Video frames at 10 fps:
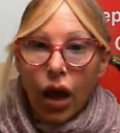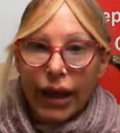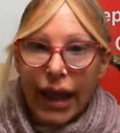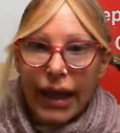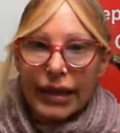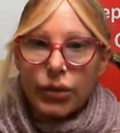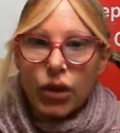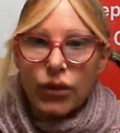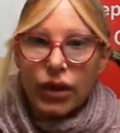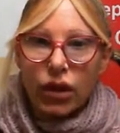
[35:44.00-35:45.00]
Okay, so
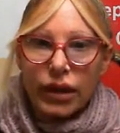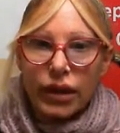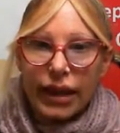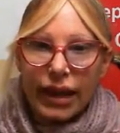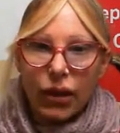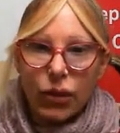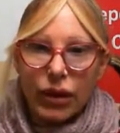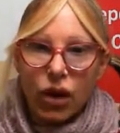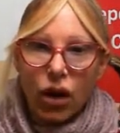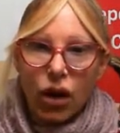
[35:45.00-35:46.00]
moving on here,
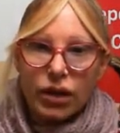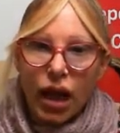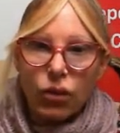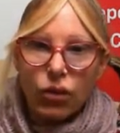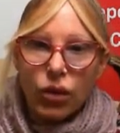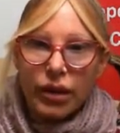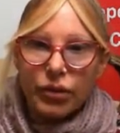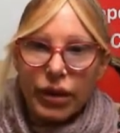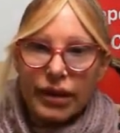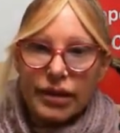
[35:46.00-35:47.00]
we've got, I
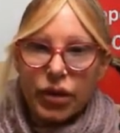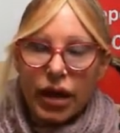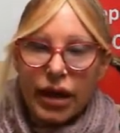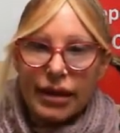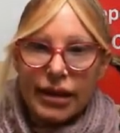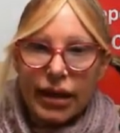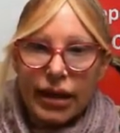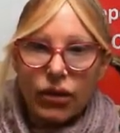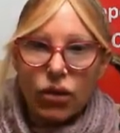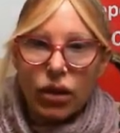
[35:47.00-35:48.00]
wouldn't be surprised
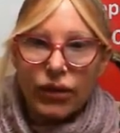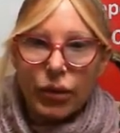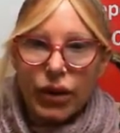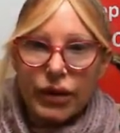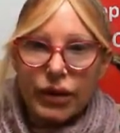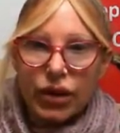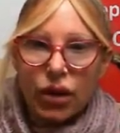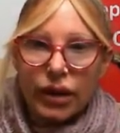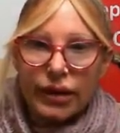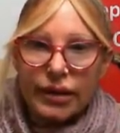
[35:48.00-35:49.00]
at all if a person
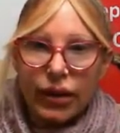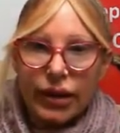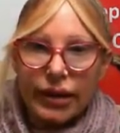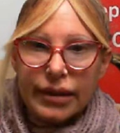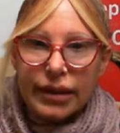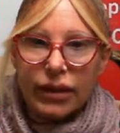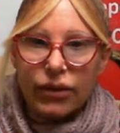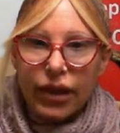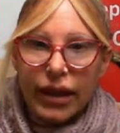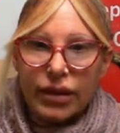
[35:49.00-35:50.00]
got a serious skin
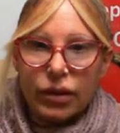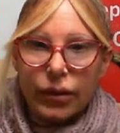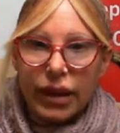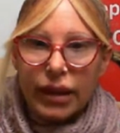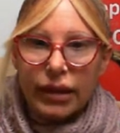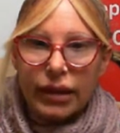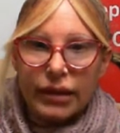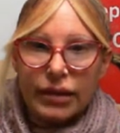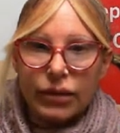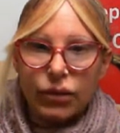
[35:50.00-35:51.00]
rash swimming in
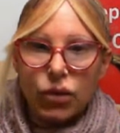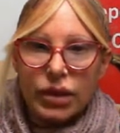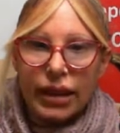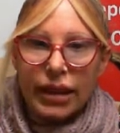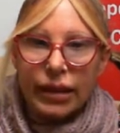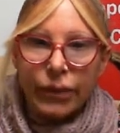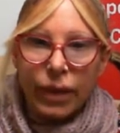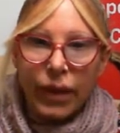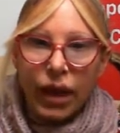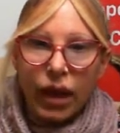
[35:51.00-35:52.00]
its water.
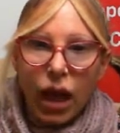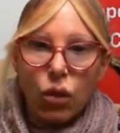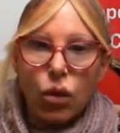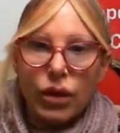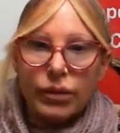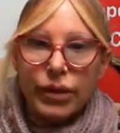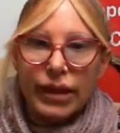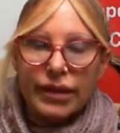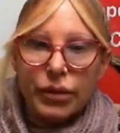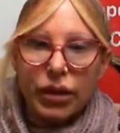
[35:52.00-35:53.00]
I wouldn't be
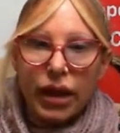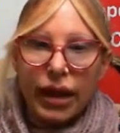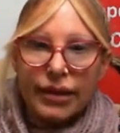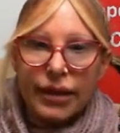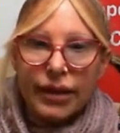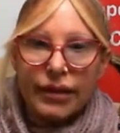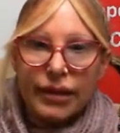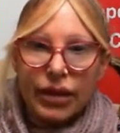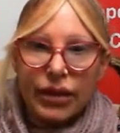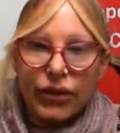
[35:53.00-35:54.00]
surprised, so this
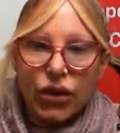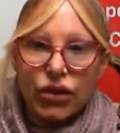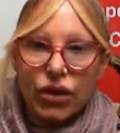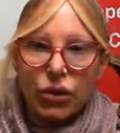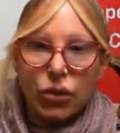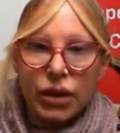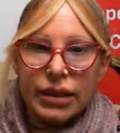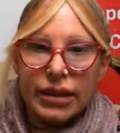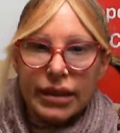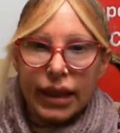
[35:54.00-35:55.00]
is the future
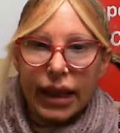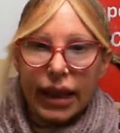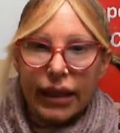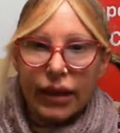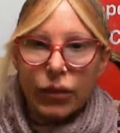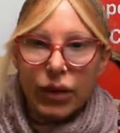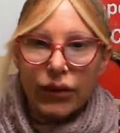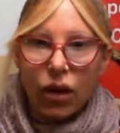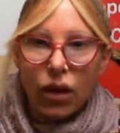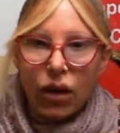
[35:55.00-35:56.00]
would, and then
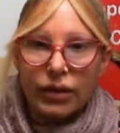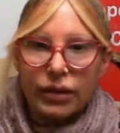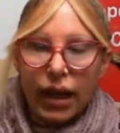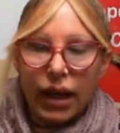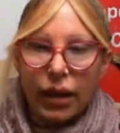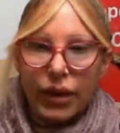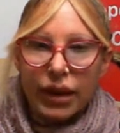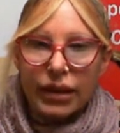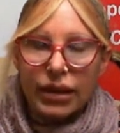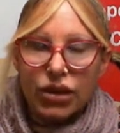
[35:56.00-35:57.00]
we've got the
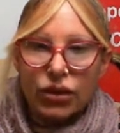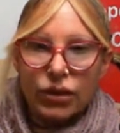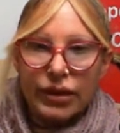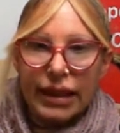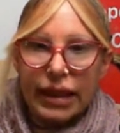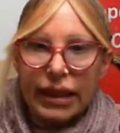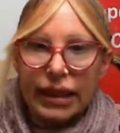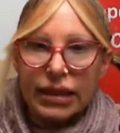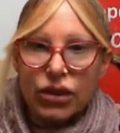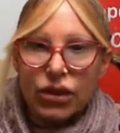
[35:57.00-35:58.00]
conditional, second
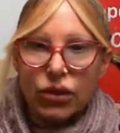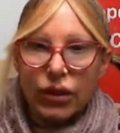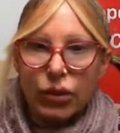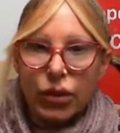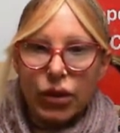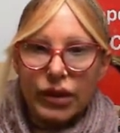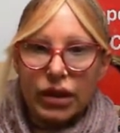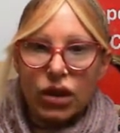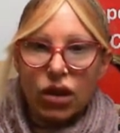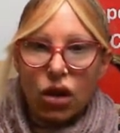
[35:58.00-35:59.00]
conditional, if a
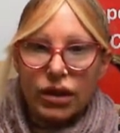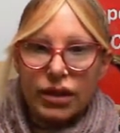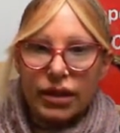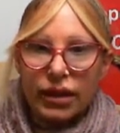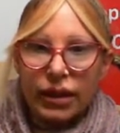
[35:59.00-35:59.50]
person got.